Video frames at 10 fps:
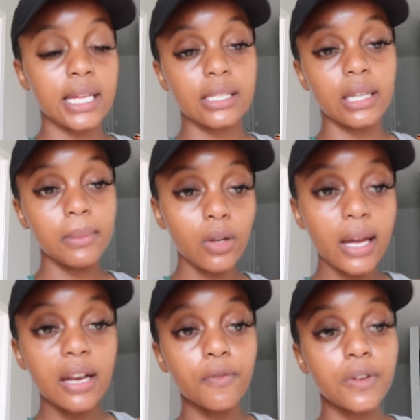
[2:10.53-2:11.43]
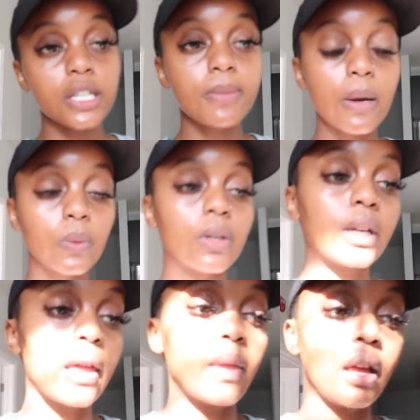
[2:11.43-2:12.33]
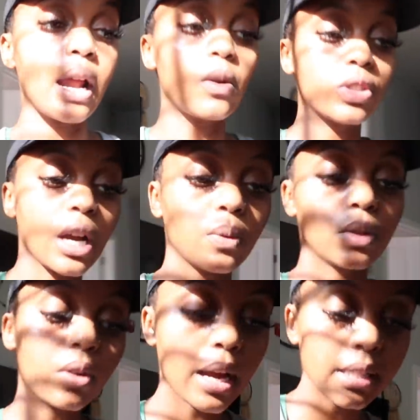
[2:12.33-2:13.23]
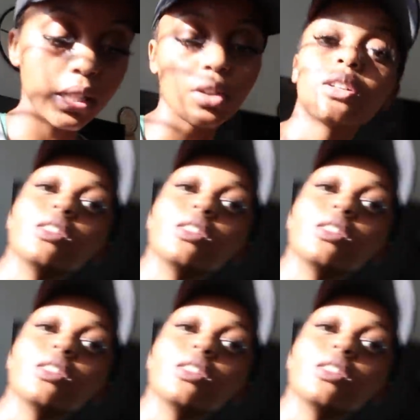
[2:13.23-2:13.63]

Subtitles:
Yeah, so let me go ahead and finish my work and then I will chat with you guys here in